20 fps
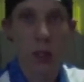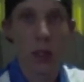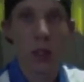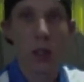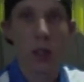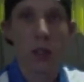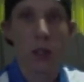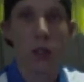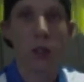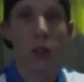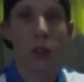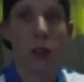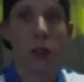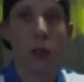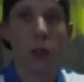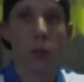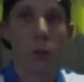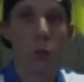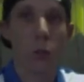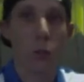So
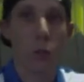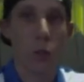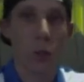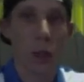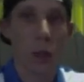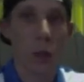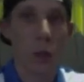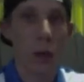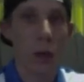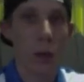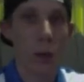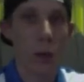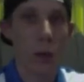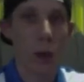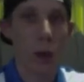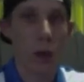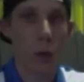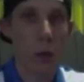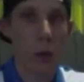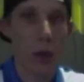when I want to run a
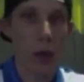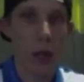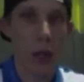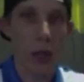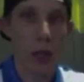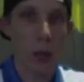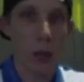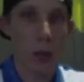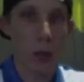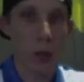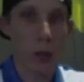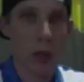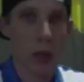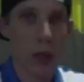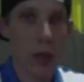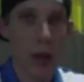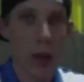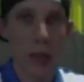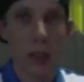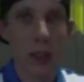putt with a
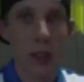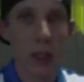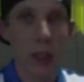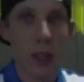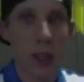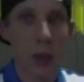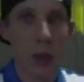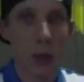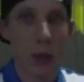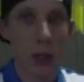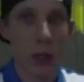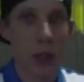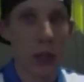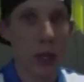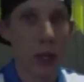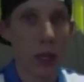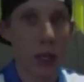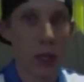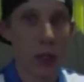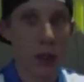nasty headwind and
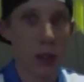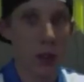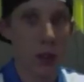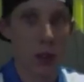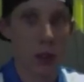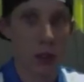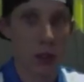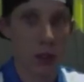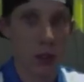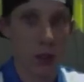I just